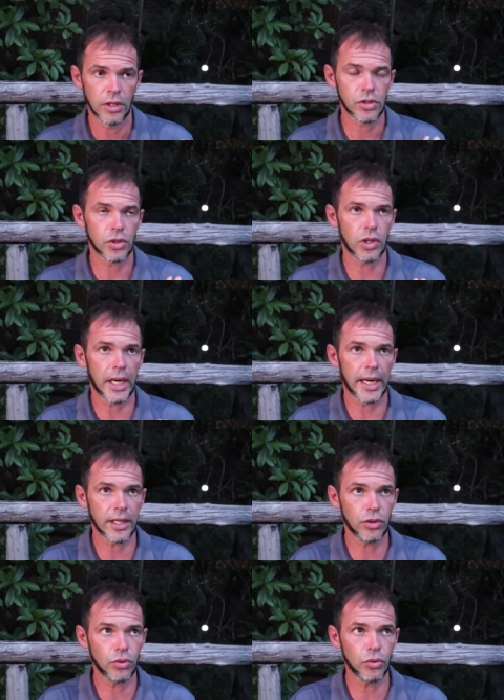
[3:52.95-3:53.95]
So
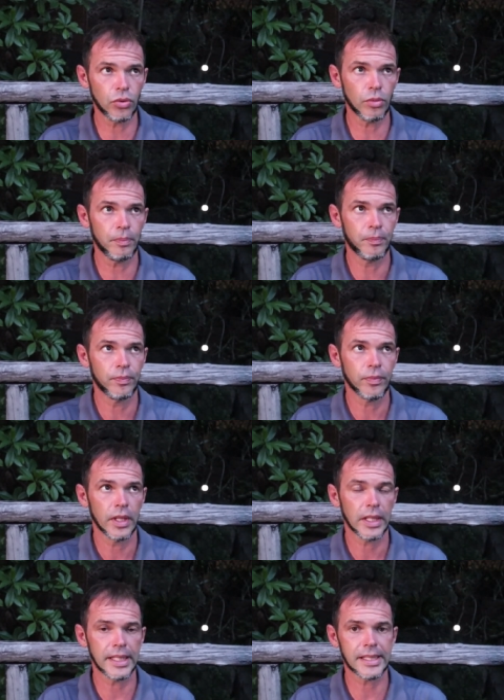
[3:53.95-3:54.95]
I do,
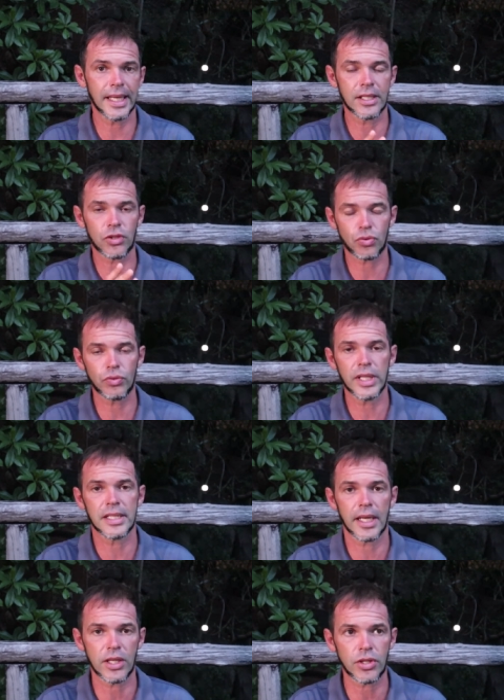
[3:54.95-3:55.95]
let's say, 3
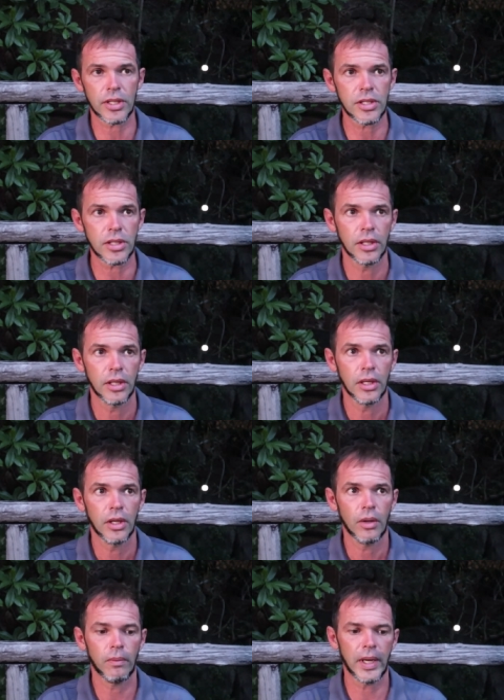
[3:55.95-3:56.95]
sessions
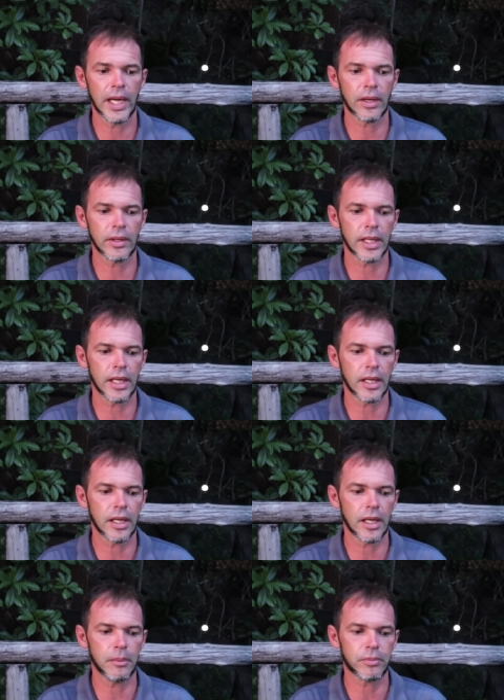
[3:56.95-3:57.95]
where
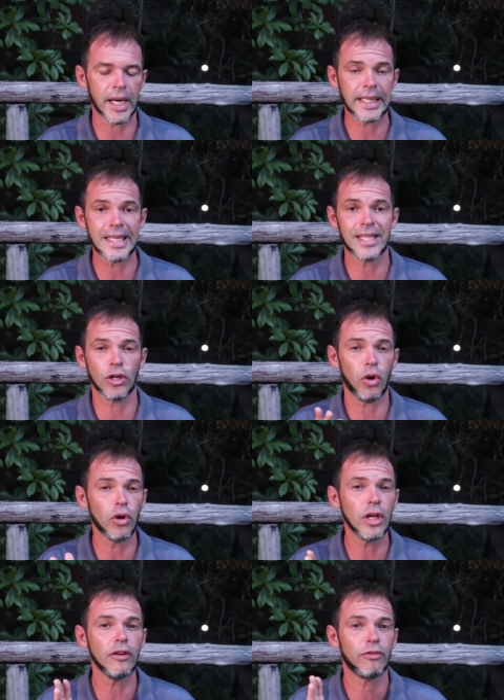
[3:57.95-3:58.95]
I'm practicing
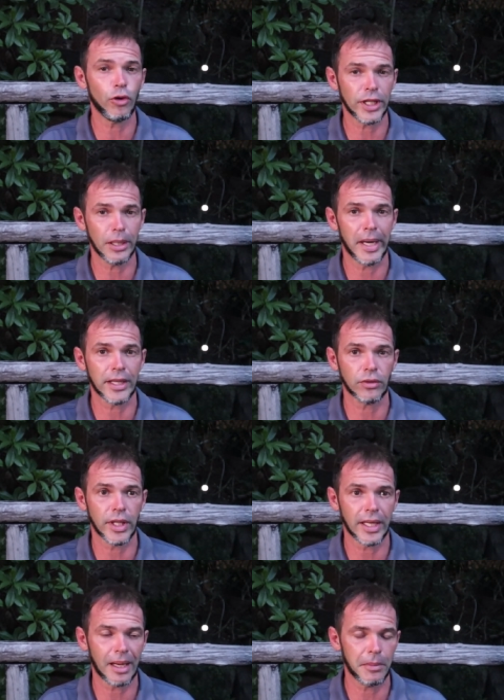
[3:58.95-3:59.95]
only 40 meter
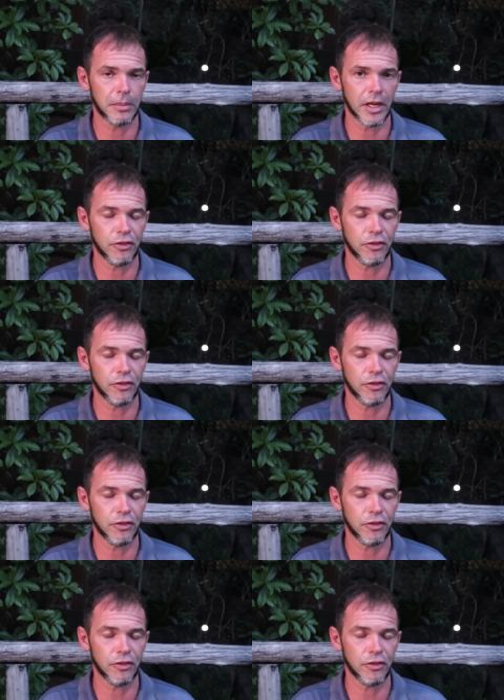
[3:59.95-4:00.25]
dynamic